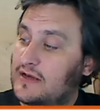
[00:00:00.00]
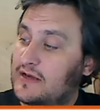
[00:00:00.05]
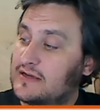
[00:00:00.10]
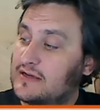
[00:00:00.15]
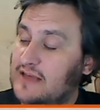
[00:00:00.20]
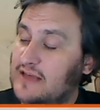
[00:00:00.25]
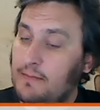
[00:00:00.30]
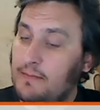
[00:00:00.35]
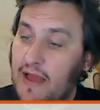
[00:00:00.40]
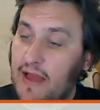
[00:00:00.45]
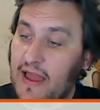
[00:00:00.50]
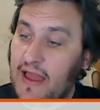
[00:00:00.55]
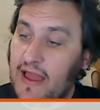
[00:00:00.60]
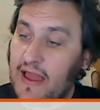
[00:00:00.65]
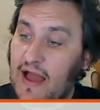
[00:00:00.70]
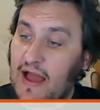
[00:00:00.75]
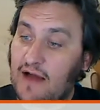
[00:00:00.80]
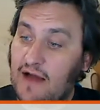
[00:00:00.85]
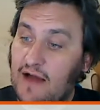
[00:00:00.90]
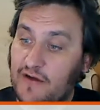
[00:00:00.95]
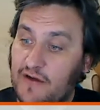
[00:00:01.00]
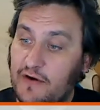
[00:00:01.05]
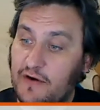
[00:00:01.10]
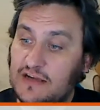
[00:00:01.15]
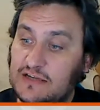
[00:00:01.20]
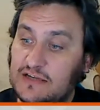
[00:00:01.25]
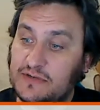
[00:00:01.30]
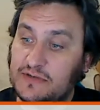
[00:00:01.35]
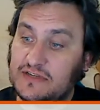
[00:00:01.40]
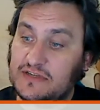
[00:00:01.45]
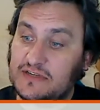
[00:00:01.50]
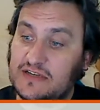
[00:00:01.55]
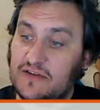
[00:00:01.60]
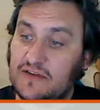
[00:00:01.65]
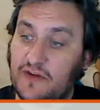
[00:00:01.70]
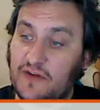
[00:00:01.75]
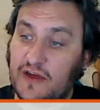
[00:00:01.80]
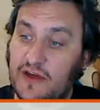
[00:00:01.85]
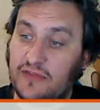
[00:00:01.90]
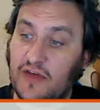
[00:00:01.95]
they may have very
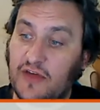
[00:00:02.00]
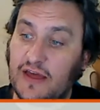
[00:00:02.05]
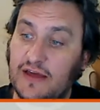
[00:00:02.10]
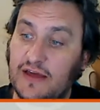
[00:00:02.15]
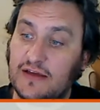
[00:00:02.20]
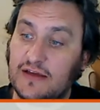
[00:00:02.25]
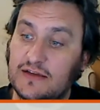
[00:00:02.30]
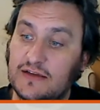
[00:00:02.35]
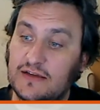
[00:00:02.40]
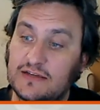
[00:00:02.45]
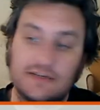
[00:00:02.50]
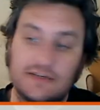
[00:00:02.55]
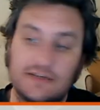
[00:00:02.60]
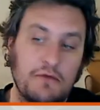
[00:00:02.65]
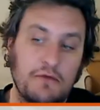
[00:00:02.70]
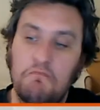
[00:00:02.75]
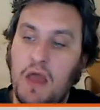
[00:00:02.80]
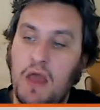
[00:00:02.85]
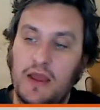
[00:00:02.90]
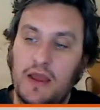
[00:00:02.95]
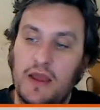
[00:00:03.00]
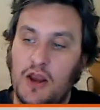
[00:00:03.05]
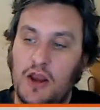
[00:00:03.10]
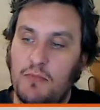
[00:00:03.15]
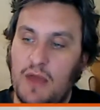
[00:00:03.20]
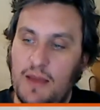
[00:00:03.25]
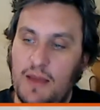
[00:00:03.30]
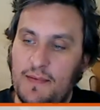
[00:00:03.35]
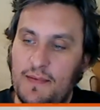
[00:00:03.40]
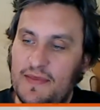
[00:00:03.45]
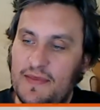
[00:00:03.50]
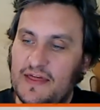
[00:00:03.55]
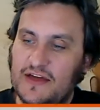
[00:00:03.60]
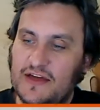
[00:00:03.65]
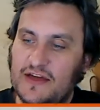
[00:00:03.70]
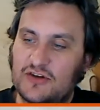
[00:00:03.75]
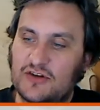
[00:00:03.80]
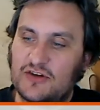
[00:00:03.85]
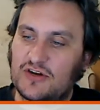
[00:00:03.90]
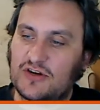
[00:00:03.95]
specific things. Maybe they're
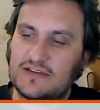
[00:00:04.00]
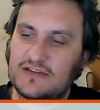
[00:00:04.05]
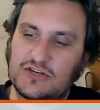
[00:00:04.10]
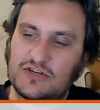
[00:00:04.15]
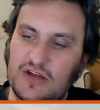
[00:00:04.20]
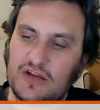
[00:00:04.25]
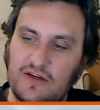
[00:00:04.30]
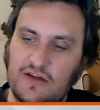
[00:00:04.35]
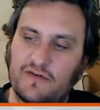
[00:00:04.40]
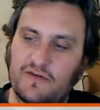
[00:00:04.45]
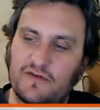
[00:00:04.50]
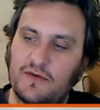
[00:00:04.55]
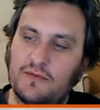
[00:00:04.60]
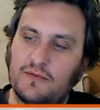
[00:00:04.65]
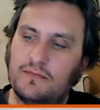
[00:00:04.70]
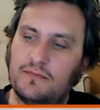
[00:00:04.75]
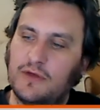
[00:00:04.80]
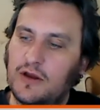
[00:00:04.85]
transitioning from,